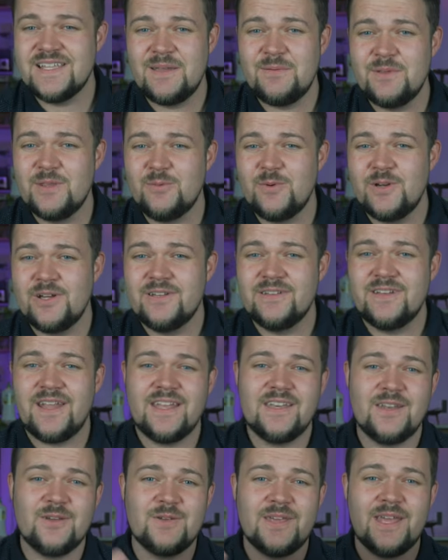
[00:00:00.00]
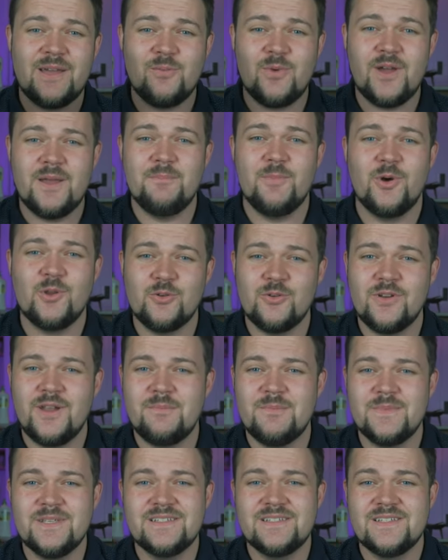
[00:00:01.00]
name in the world. I don't get why model
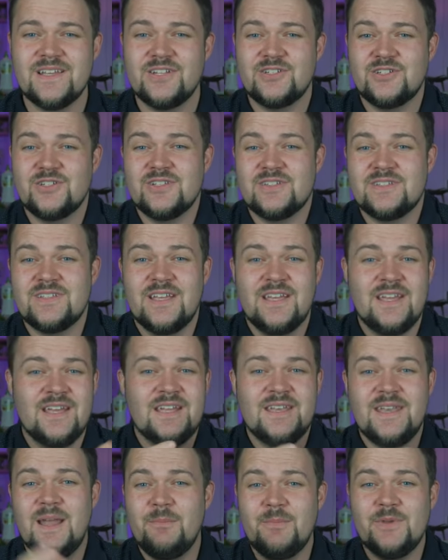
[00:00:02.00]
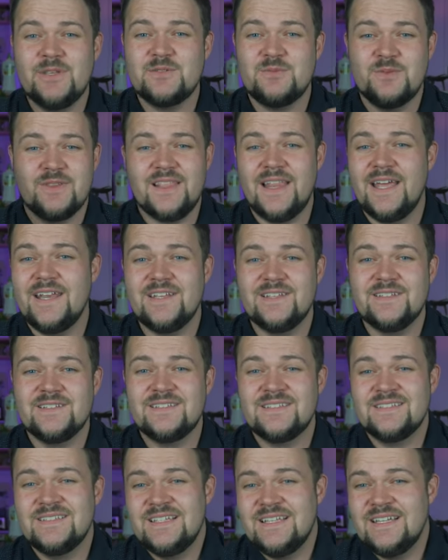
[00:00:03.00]
numbers are just numbers with
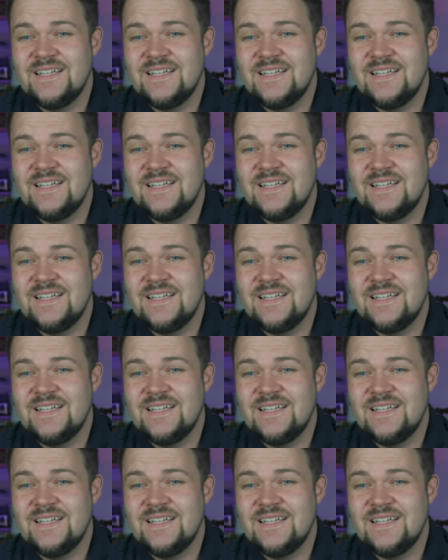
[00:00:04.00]
letters.